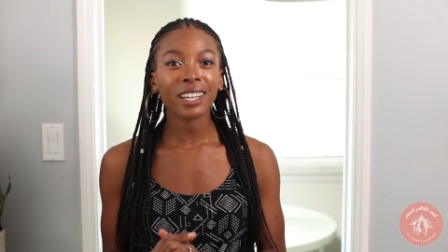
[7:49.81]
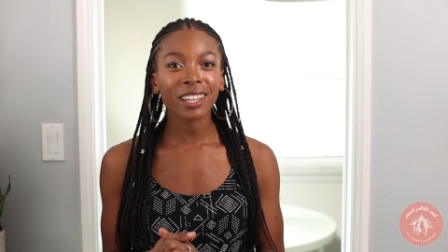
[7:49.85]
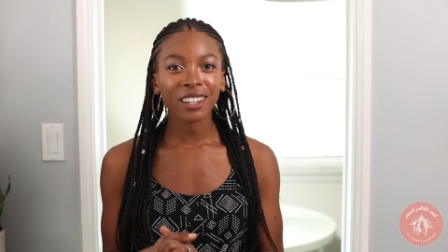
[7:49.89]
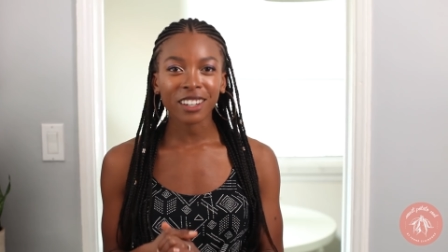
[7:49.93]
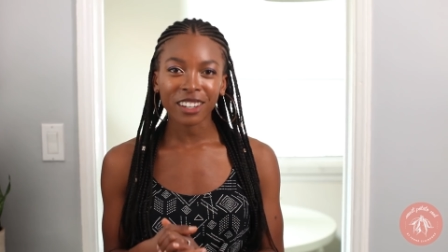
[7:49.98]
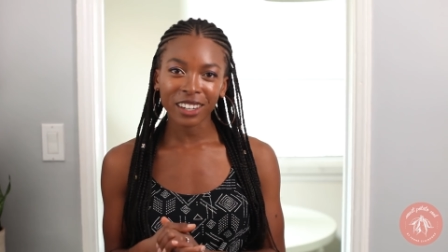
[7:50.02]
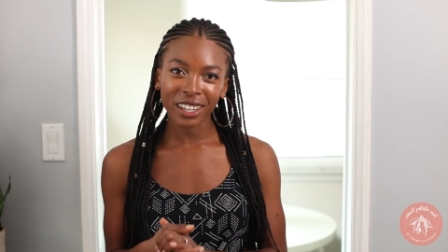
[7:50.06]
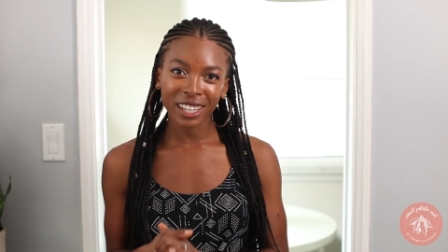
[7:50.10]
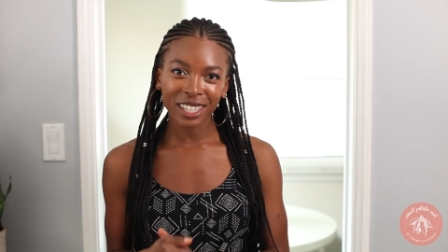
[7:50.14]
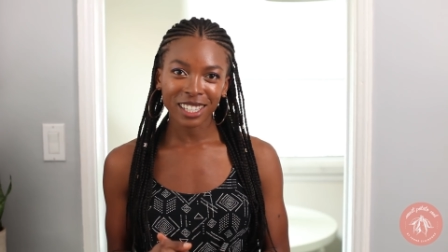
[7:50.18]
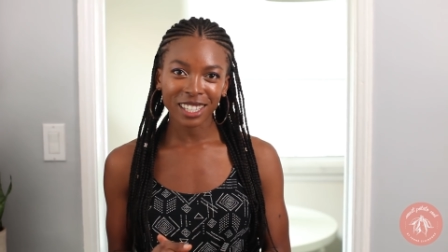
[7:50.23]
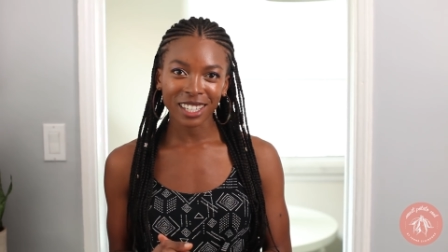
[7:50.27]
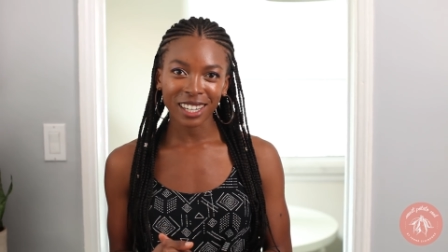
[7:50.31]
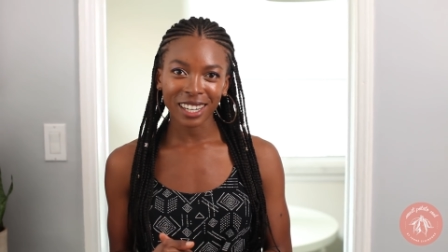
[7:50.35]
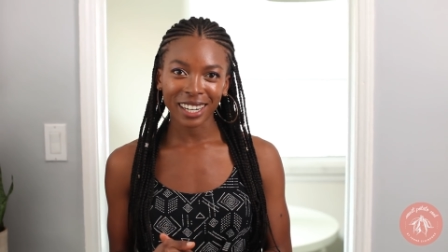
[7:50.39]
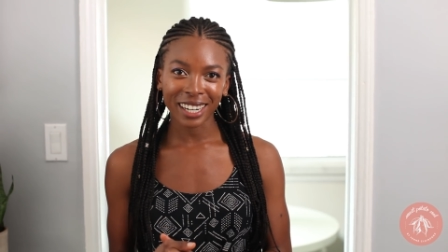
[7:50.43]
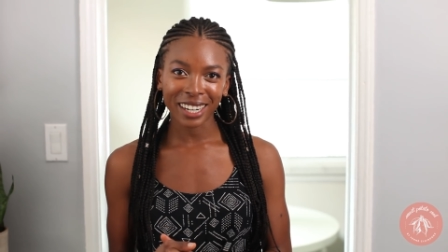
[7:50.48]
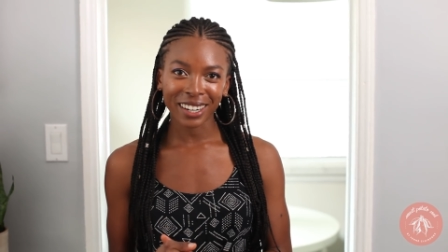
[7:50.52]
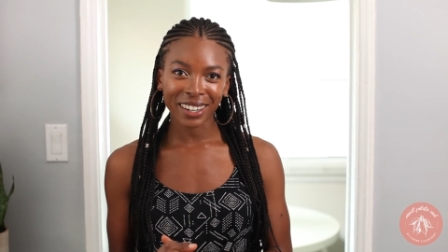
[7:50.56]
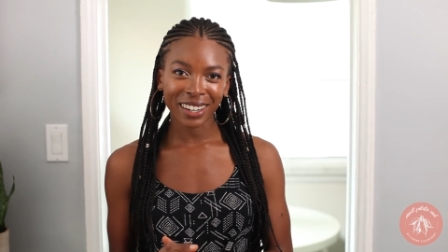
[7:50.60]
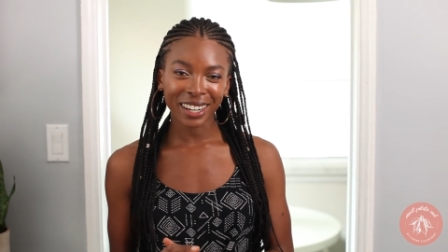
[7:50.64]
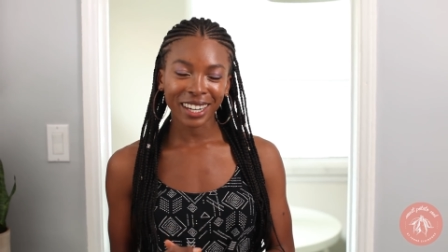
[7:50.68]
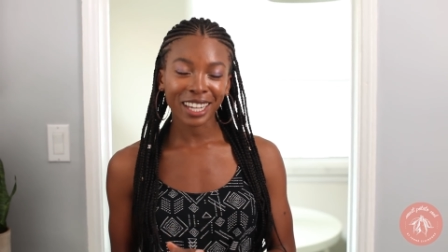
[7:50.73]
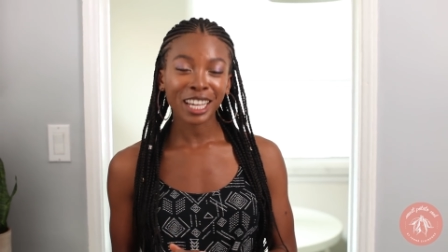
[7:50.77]
Inner
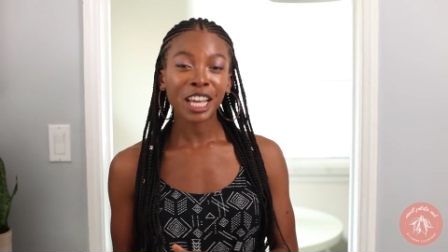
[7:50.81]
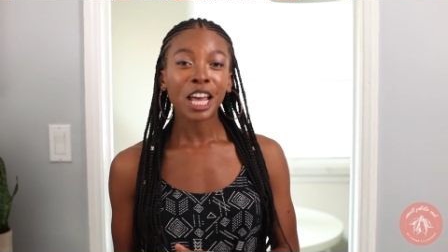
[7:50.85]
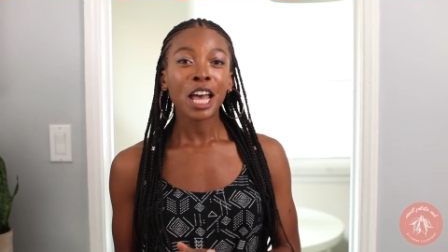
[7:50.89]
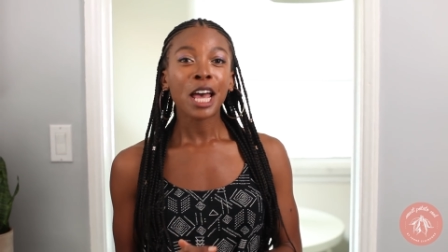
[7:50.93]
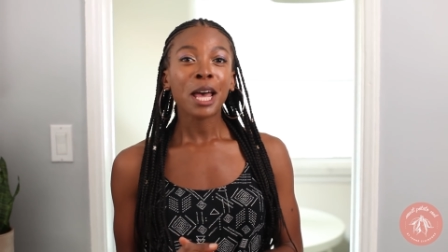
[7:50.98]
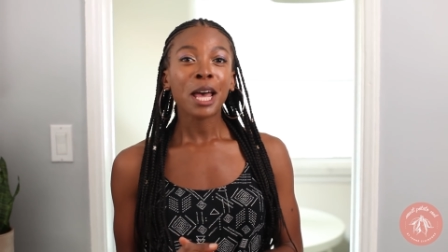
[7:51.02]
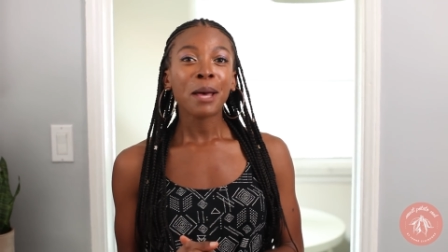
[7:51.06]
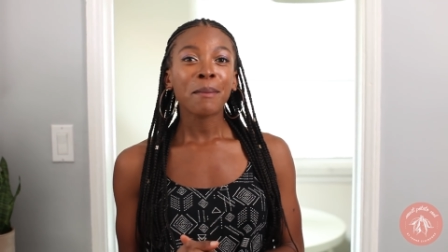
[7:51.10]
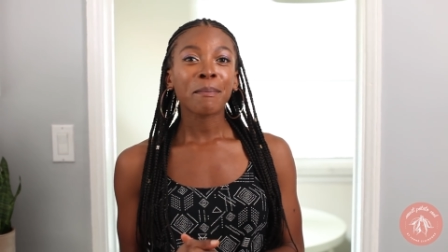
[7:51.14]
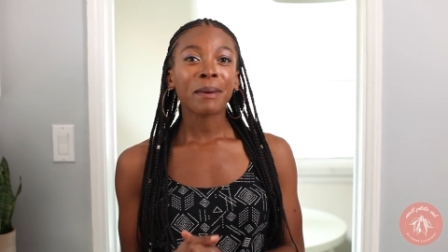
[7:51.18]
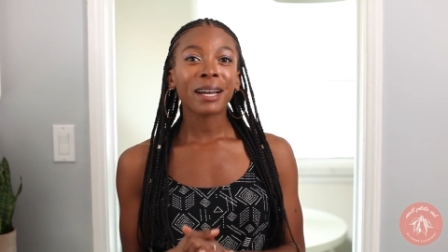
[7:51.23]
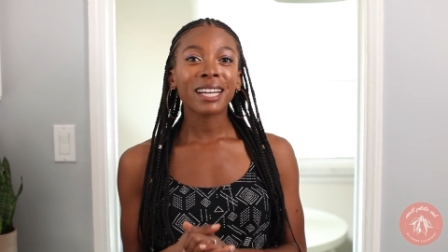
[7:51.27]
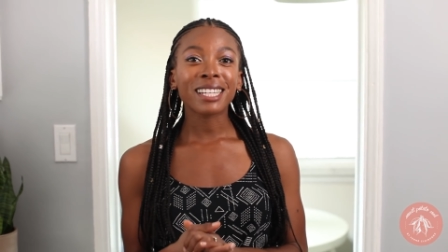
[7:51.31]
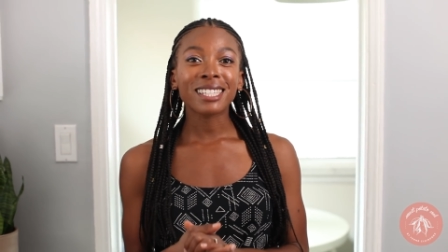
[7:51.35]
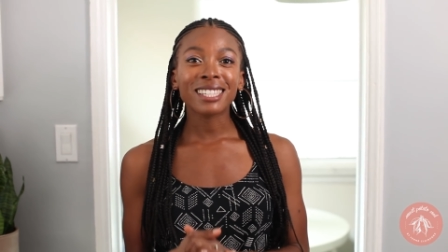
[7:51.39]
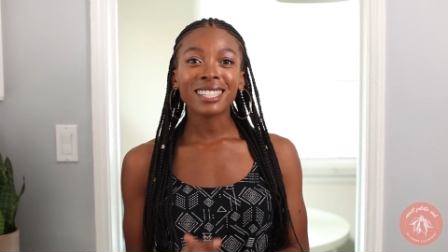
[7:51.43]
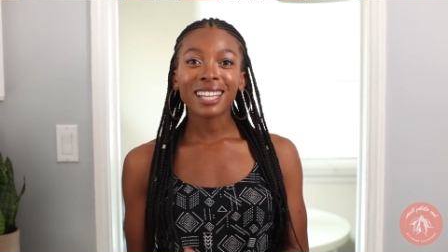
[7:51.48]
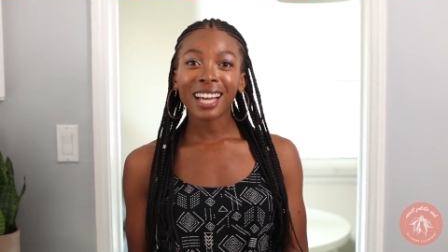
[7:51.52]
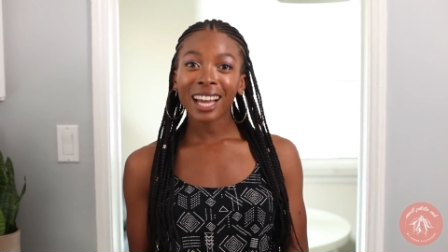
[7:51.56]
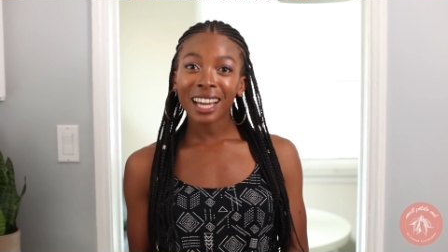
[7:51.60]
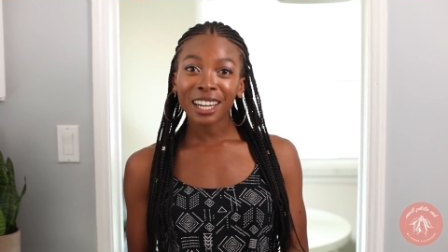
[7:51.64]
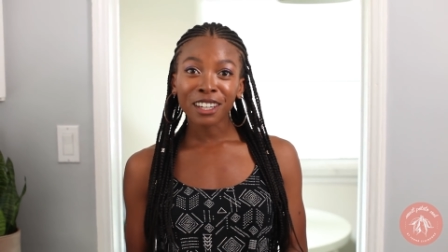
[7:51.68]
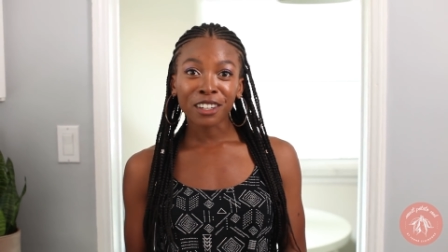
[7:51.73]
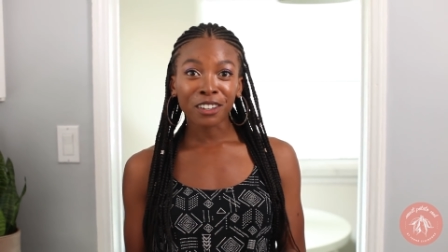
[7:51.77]
Engineering by
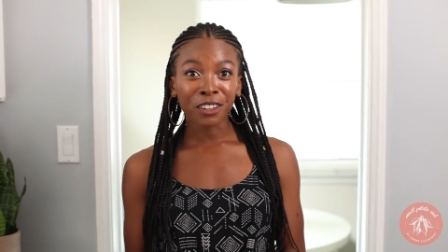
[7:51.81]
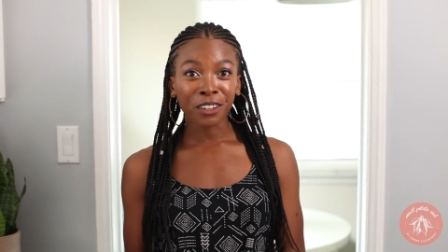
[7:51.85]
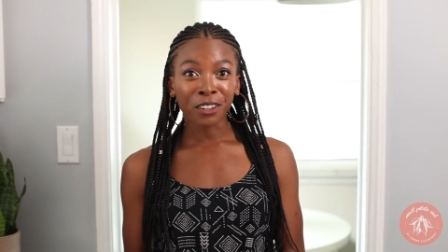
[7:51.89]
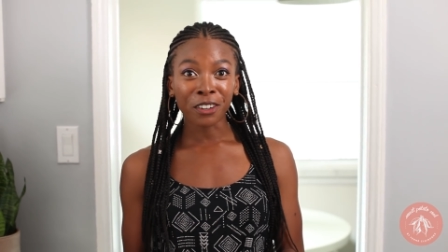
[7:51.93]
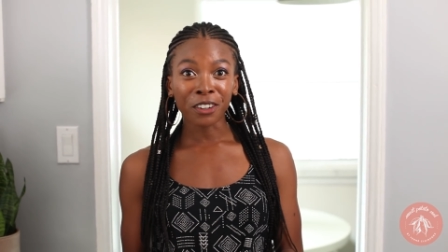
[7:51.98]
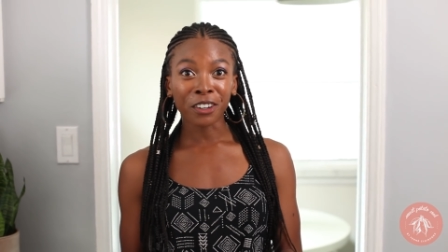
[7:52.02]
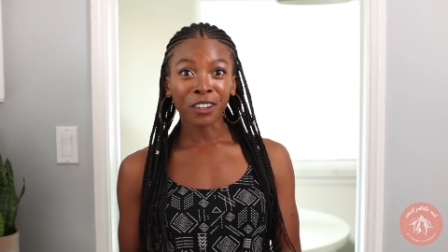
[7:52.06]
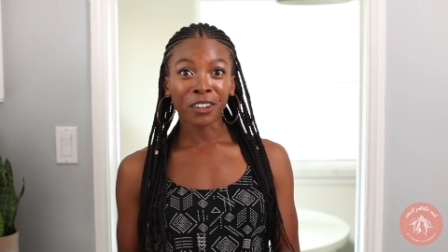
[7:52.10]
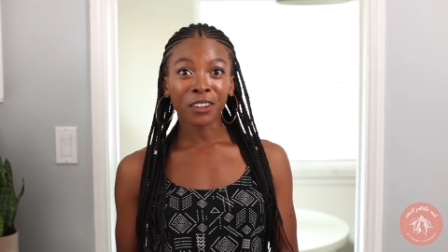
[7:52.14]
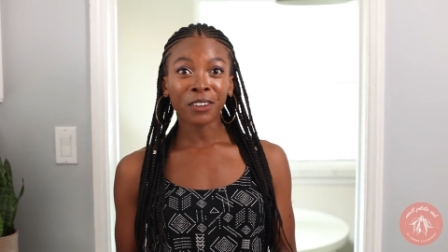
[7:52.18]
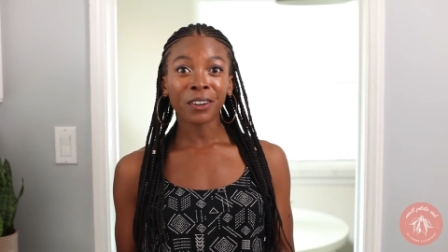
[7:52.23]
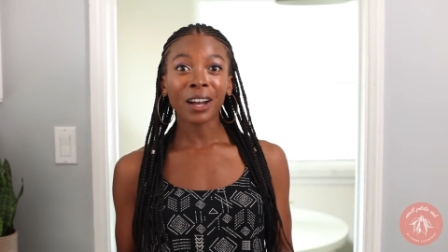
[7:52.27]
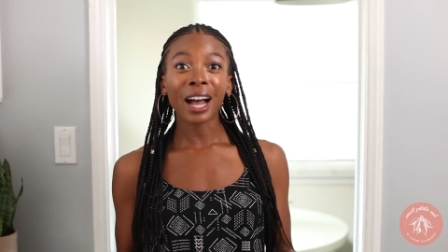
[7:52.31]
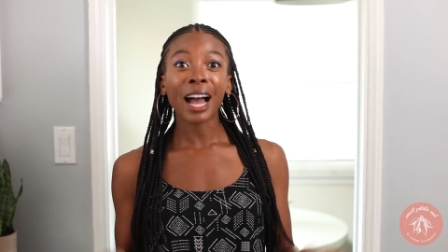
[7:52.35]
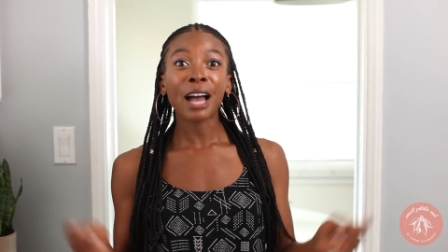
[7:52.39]
Sadhguru.